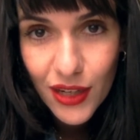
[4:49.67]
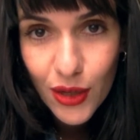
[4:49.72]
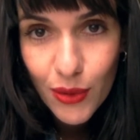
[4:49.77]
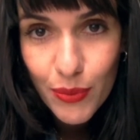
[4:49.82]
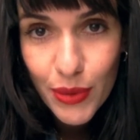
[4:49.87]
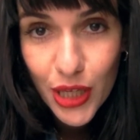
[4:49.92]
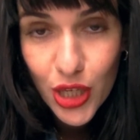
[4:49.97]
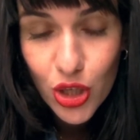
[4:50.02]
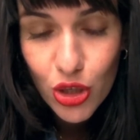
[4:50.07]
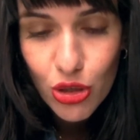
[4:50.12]

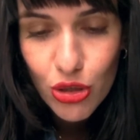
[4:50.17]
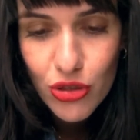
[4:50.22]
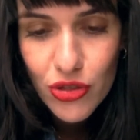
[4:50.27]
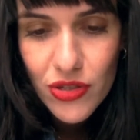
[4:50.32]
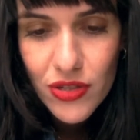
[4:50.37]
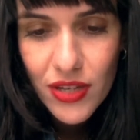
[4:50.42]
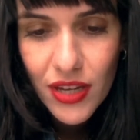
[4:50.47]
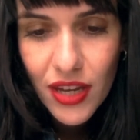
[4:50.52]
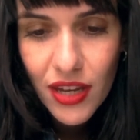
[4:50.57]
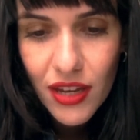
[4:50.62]

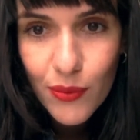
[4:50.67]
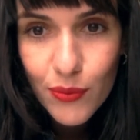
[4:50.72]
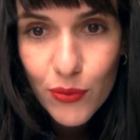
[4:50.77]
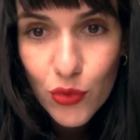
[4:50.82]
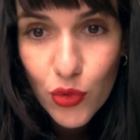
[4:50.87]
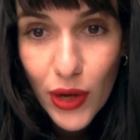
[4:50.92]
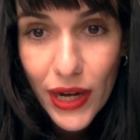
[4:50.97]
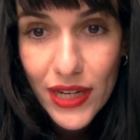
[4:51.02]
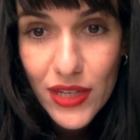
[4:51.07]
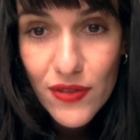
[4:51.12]
because he
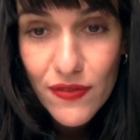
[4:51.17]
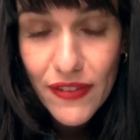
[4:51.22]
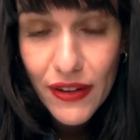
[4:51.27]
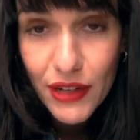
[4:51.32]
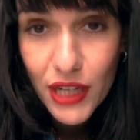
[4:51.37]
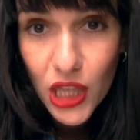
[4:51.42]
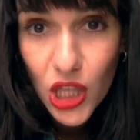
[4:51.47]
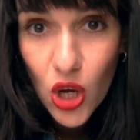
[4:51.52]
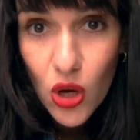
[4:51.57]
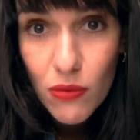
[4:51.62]
writes
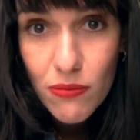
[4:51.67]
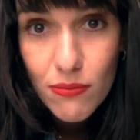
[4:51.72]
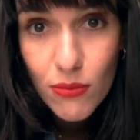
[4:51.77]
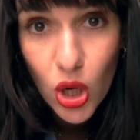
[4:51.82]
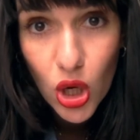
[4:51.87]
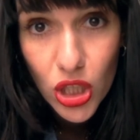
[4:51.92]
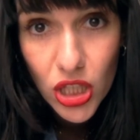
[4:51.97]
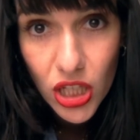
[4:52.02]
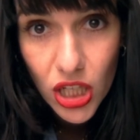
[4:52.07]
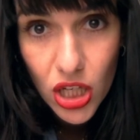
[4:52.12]
very long
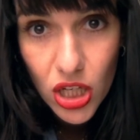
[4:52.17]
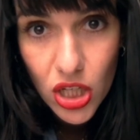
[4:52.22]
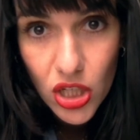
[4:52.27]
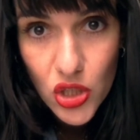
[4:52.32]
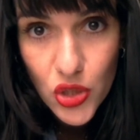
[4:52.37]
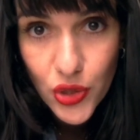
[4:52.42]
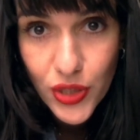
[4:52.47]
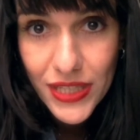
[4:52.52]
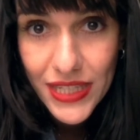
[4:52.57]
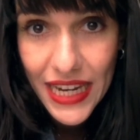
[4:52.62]

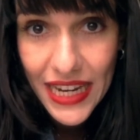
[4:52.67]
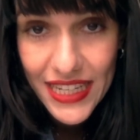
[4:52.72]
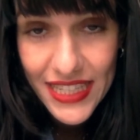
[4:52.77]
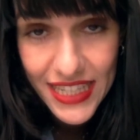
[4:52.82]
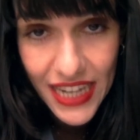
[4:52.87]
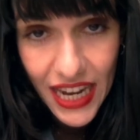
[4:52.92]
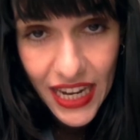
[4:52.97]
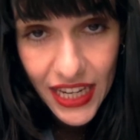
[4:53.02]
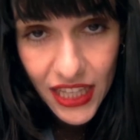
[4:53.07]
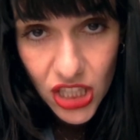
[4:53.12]
monologues and
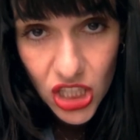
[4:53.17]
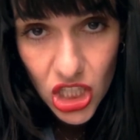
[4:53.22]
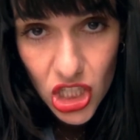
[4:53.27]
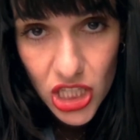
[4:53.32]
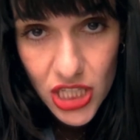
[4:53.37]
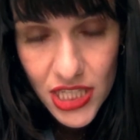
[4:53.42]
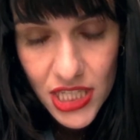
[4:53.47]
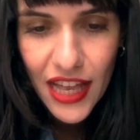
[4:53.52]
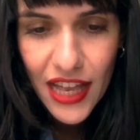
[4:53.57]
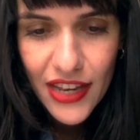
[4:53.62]

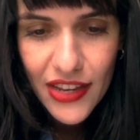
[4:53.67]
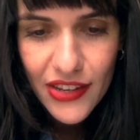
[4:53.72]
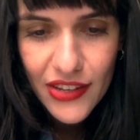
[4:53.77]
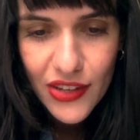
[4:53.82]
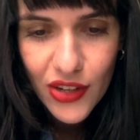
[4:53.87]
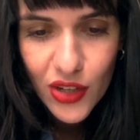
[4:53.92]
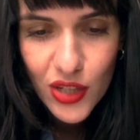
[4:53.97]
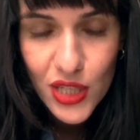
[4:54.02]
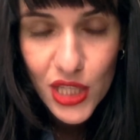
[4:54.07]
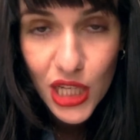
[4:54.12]
dialogues, and
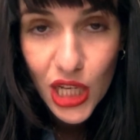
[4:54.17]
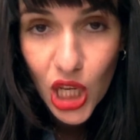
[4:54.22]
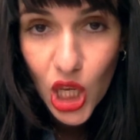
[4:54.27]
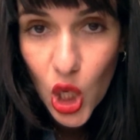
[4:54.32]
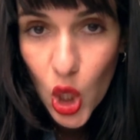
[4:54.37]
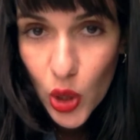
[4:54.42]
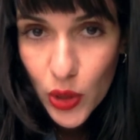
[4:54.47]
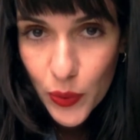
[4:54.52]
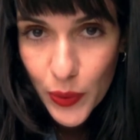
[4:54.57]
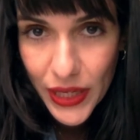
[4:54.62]
there's a
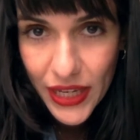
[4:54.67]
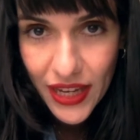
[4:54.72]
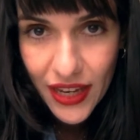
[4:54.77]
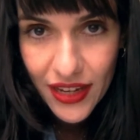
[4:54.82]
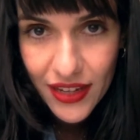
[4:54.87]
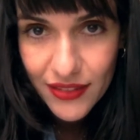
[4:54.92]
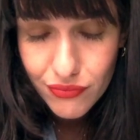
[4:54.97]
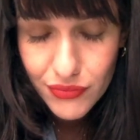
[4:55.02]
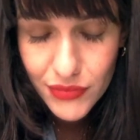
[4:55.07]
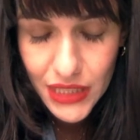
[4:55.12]
lot we
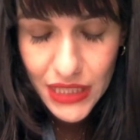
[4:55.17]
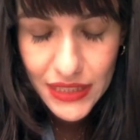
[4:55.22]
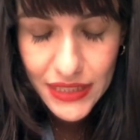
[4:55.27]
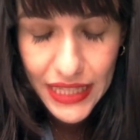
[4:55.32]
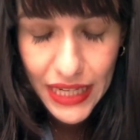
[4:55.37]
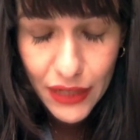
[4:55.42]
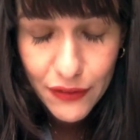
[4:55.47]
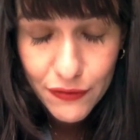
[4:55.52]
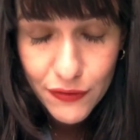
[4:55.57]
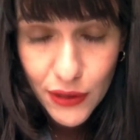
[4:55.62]
can
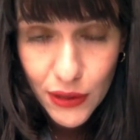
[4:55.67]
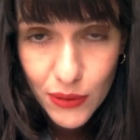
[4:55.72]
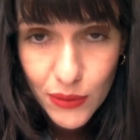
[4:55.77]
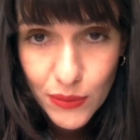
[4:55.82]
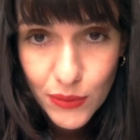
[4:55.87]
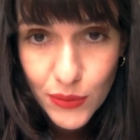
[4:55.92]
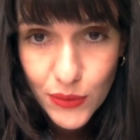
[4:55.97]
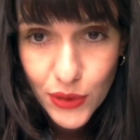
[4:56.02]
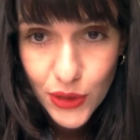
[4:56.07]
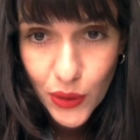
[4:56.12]
take
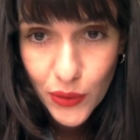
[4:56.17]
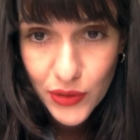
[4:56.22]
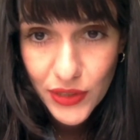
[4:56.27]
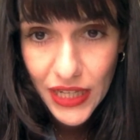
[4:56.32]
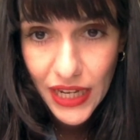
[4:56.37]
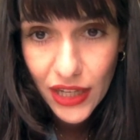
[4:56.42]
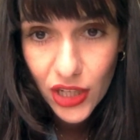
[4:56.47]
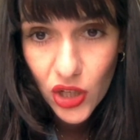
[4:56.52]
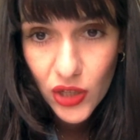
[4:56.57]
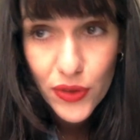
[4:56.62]
from those
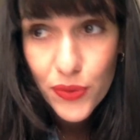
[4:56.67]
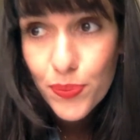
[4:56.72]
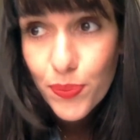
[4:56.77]
dialogues.